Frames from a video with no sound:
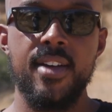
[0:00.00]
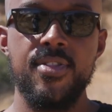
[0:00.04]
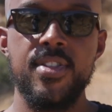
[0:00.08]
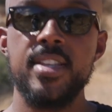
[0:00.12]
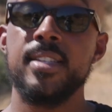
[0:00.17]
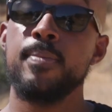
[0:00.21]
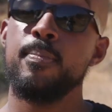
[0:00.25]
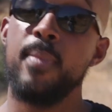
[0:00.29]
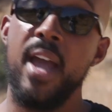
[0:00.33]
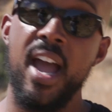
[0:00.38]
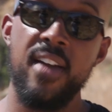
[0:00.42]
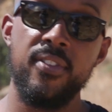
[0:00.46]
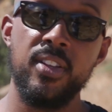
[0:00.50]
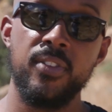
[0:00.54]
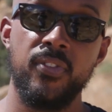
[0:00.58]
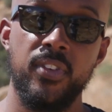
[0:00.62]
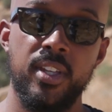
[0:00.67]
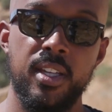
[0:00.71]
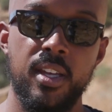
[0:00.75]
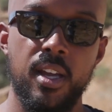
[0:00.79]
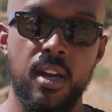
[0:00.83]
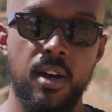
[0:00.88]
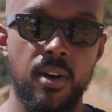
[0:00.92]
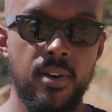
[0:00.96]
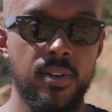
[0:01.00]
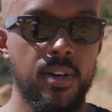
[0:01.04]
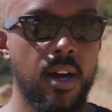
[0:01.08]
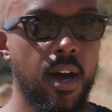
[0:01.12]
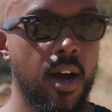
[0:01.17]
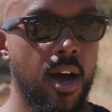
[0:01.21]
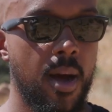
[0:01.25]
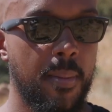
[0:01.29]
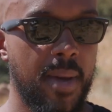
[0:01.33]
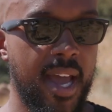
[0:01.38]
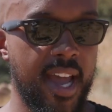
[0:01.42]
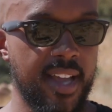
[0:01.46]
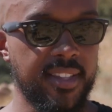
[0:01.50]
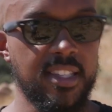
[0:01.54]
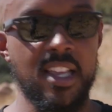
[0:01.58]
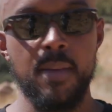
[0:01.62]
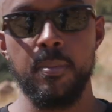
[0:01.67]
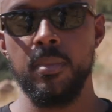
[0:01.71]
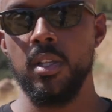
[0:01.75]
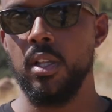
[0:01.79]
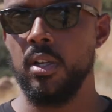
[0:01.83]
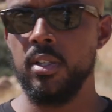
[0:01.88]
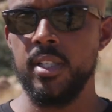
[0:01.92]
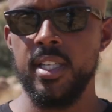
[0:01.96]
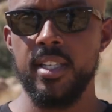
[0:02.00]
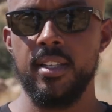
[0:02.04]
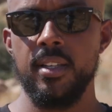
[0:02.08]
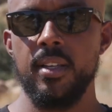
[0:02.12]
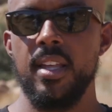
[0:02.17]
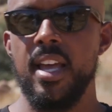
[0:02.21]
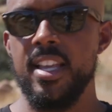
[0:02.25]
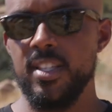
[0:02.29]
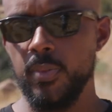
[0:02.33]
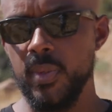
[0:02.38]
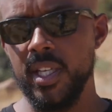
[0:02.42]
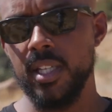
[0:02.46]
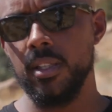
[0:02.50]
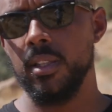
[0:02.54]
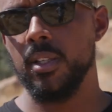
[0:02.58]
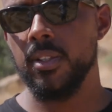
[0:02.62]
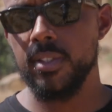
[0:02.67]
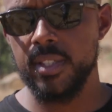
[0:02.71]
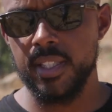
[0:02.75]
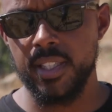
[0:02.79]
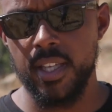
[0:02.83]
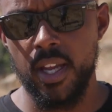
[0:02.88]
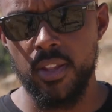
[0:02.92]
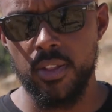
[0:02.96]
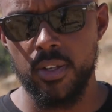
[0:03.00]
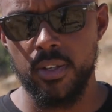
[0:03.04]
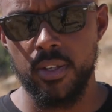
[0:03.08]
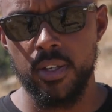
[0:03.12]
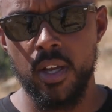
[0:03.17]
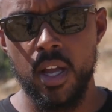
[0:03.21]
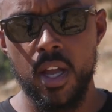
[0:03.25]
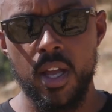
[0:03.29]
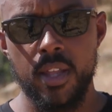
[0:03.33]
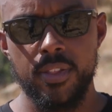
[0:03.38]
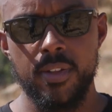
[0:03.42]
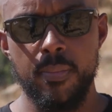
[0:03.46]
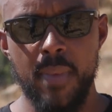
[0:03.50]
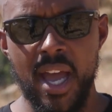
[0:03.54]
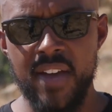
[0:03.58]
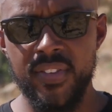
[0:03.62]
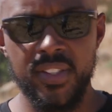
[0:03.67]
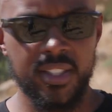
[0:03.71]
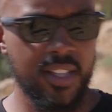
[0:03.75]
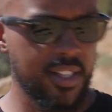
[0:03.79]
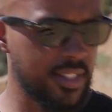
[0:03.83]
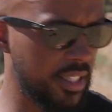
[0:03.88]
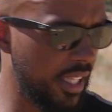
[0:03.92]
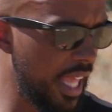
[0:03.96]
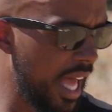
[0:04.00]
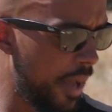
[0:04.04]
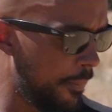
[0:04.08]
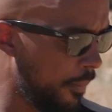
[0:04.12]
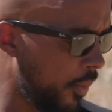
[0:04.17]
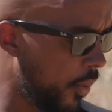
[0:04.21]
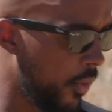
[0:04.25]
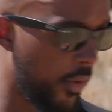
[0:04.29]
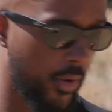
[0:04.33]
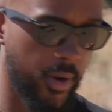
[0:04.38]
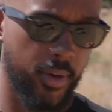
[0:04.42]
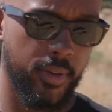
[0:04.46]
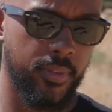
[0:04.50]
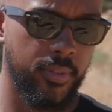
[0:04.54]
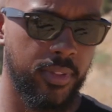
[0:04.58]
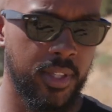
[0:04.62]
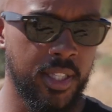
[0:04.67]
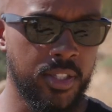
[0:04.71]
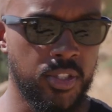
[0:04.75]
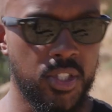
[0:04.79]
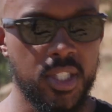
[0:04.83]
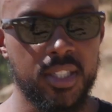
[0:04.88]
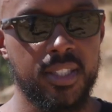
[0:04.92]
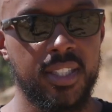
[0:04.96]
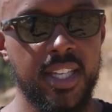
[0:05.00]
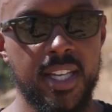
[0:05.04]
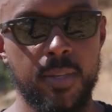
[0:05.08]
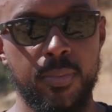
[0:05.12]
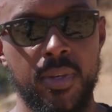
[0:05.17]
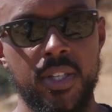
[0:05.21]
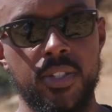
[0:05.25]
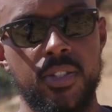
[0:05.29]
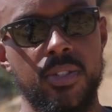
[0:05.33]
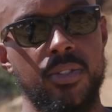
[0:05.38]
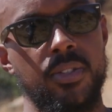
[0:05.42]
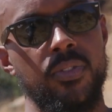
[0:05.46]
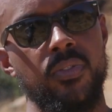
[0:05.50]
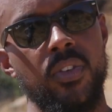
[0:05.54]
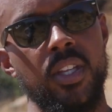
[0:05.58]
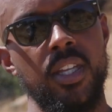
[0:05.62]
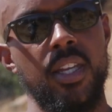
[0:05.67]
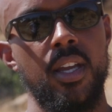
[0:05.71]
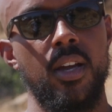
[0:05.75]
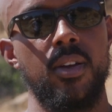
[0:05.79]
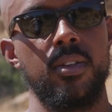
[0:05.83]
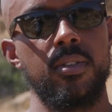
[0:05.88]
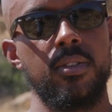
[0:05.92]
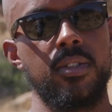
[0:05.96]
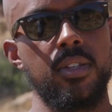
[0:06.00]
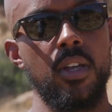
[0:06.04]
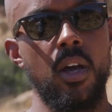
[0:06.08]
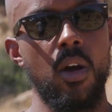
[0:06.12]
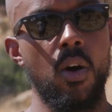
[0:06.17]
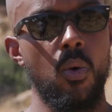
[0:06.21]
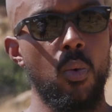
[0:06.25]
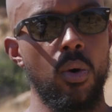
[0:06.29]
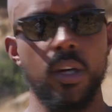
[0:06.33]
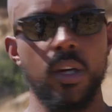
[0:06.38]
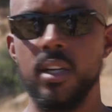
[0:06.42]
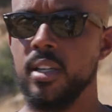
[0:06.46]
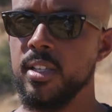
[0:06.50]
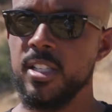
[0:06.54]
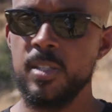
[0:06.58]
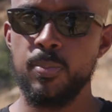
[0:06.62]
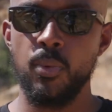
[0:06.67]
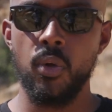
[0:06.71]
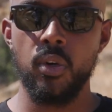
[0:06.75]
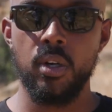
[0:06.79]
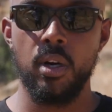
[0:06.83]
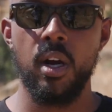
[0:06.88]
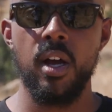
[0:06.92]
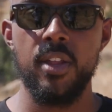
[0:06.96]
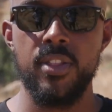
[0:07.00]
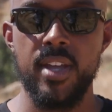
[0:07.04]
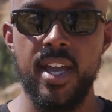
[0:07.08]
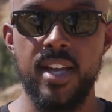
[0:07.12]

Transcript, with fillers: out this Mavic video. Um, as I'm learning, as we can learn together, the Mavic does a lot more than just take pictures and videos. So we're gonna explore all